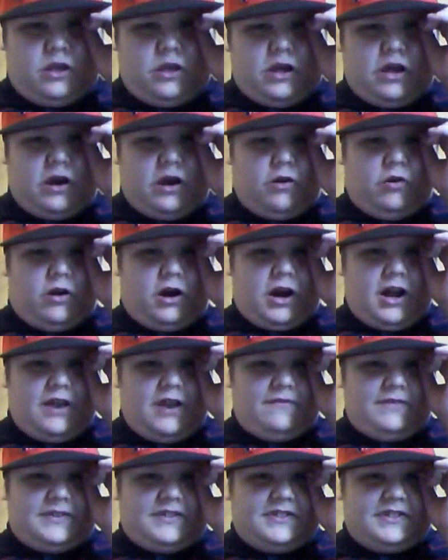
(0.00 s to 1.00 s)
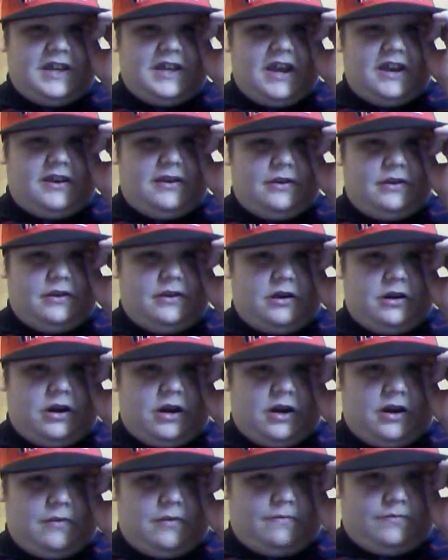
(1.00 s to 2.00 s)
Hell, I even said
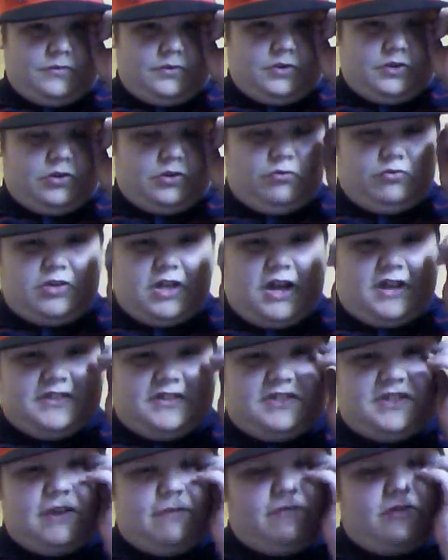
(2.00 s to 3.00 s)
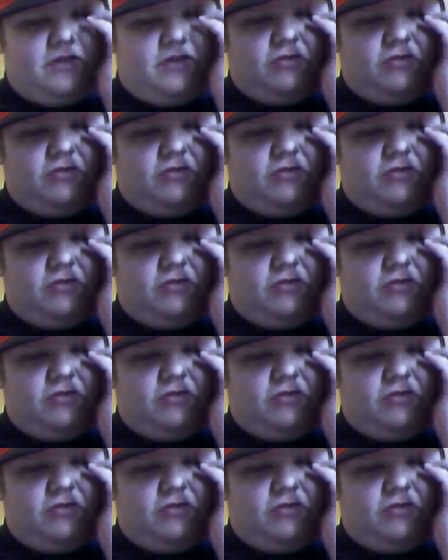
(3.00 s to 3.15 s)
2007,